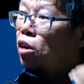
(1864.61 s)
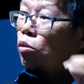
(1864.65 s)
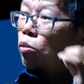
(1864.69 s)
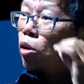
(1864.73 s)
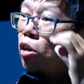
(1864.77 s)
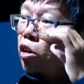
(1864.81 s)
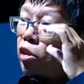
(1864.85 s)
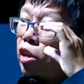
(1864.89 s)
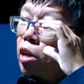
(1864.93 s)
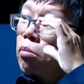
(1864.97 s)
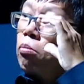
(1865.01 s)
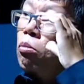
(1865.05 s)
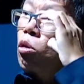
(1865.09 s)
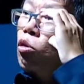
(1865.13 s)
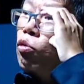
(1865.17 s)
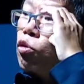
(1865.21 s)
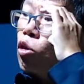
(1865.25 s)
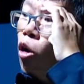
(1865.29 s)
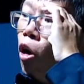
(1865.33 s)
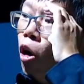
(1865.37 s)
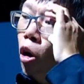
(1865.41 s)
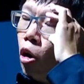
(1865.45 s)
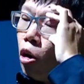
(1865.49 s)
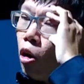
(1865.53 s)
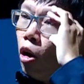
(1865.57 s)
One of them moved
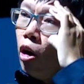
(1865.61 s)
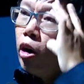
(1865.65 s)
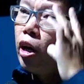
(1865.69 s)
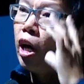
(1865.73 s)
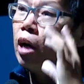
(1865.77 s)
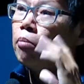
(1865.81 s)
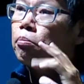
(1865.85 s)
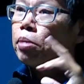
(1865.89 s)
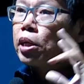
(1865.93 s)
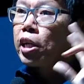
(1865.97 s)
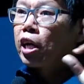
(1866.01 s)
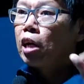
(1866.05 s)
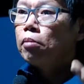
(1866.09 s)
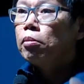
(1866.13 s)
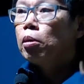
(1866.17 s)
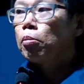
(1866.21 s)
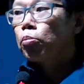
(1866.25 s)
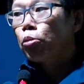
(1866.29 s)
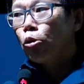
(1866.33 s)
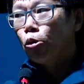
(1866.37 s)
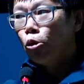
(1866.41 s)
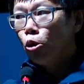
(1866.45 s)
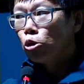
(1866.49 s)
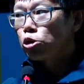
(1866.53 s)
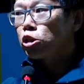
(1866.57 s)
to Hong Kong and became
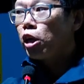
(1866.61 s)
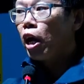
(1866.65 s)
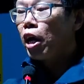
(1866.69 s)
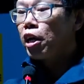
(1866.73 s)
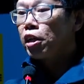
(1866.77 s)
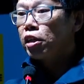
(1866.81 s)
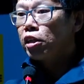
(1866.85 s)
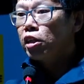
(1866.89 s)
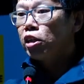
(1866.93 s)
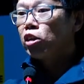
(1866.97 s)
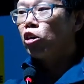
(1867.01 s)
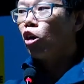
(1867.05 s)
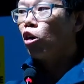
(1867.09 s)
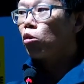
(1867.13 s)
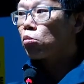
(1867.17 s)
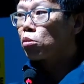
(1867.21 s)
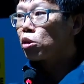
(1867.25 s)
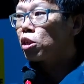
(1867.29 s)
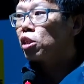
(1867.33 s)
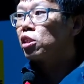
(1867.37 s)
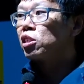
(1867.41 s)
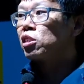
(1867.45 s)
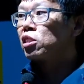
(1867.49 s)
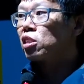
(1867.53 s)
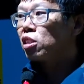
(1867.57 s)
a pro-China
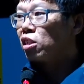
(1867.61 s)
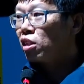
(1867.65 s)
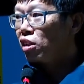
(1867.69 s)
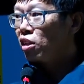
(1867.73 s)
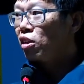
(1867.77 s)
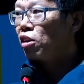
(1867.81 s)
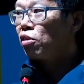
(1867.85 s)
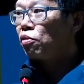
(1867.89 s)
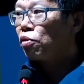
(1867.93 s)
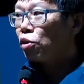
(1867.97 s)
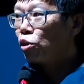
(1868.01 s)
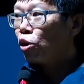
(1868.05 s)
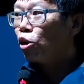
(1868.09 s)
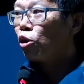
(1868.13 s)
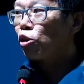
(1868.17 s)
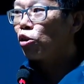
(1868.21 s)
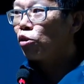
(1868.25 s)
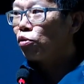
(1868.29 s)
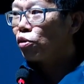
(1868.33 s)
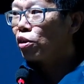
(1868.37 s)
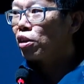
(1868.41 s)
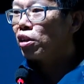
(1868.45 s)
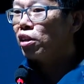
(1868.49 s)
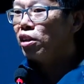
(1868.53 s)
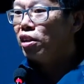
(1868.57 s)
communist
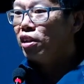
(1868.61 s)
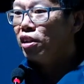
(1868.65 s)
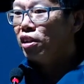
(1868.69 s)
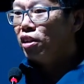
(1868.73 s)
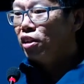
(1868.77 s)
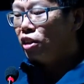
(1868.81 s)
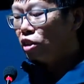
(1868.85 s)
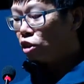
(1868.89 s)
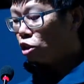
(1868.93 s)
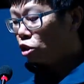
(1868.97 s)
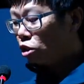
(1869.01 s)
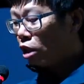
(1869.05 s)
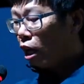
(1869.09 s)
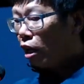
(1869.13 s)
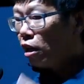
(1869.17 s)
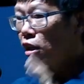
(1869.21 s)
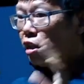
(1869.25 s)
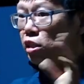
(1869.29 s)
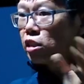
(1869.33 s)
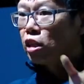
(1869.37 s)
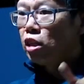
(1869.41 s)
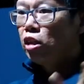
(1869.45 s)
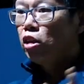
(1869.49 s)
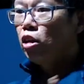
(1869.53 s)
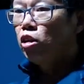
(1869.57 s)
photographer. So there
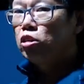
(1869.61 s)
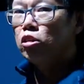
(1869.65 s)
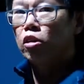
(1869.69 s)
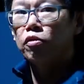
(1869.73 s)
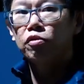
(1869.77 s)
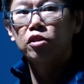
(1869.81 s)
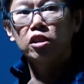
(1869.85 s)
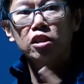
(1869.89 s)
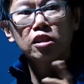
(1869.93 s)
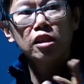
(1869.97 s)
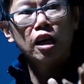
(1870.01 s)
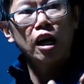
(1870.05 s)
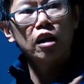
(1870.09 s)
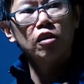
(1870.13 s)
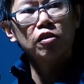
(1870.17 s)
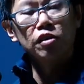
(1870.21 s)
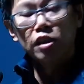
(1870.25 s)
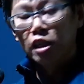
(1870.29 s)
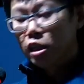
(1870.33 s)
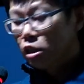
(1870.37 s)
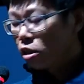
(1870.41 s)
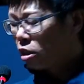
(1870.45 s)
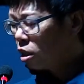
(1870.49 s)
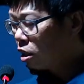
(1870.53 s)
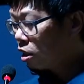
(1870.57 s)
is a lot of these kind
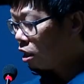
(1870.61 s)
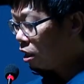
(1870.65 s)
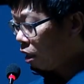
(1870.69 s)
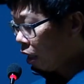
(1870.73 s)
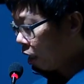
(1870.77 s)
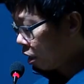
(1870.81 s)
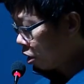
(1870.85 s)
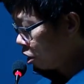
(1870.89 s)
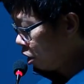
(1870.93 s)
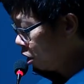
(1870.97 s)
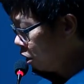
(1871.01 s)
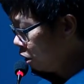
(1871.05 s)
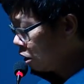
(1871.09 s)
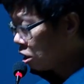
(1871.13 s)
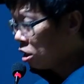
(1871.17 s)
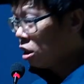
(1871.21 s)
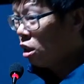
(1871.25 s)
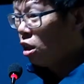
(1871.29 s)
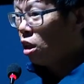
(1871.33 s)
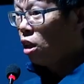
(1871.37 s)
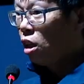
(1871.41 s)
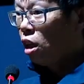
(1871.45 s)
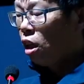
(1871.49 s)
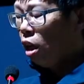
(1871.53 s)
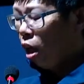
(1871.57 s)
of interconnections
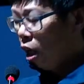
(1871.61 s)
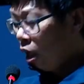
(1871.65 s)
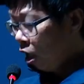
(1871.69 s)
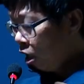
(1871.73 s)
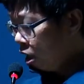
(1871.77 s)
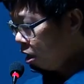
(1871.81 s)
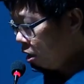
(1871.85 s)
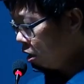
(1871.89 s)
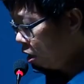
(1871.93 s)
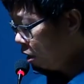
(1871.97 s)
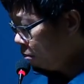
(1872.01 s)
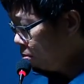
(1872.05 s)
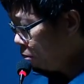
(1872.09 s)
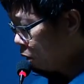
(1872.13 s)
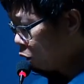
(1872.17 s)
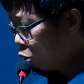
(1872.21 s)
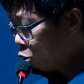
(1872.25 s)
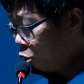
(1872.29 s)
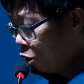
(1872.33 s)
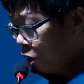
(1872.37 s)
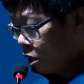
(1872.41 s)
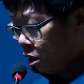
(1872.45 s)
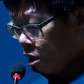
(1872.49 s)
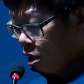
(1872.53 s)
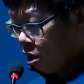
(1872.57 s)
in
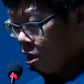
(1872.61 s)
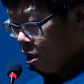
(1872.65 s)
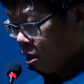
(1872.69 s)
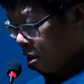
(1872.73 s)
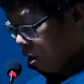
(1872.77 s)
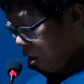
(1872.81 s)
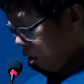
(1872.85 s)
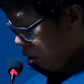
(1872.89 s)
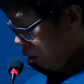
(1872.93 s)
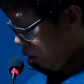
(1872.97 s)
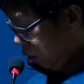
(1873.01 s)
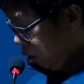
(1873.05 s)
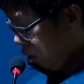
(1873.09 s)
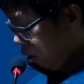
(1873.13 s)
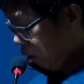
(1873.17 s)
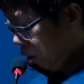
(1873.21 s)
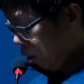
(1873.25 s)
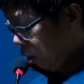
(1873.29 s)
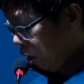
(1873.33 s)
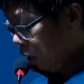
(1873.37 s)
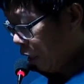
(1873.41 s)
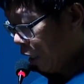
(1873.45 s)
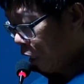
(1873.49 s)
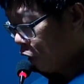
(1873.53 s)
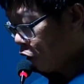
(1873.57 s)
between
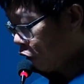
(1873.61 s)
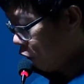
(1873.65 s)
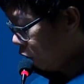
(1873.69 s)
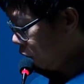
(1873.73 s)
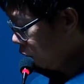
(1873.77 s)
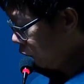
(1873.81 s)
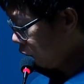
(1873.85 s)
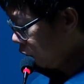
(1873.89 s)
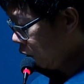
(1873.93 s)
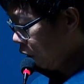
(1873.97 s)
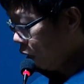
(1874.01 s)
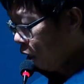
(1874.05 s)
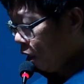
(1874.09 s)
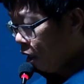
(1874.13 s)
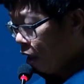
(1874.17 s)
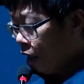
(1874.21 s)
the nations.